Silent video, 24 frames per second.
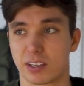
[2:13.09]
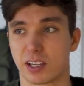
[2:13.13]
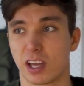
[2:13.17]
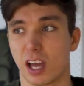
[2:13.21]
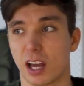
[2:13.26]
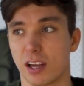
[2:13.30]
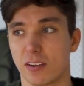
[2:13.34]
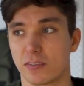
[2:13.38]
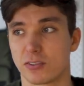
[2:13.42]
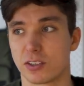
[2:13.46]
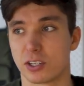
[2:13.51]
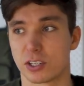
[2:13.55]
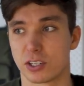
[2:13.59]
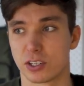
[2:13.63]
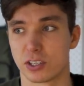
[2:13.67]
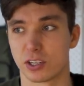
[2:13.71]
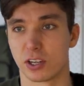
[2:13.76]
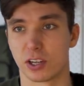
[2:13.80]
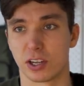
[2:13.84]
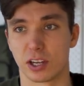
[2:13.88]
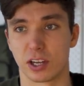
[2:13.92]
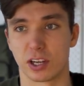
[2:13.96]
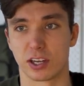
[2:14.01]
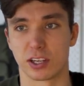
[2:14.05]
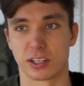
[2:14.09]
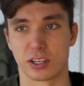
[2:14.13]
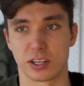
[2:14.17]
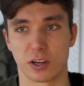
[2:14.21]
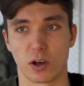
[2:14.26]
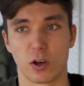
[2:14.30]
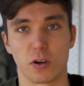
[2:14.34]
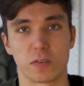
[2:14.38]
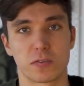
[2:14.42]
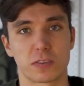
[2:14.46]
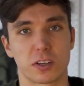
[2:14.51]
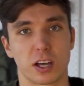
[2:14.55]
kind of just as an
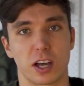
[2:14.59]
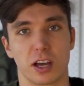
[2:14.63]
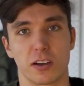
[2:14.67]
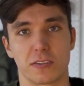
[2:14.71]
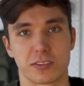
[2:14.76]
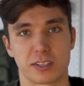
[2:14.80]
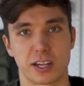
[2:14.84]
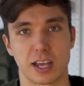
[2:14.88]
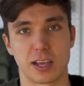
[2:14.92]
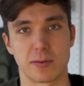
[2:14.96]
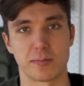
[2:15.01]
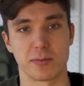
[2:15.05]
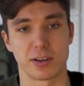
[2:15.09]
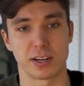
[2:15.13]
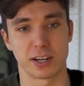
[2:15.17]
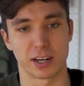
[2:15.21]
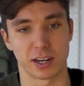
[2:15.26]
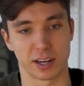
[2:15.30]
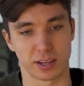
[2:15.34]
off-cuff statement,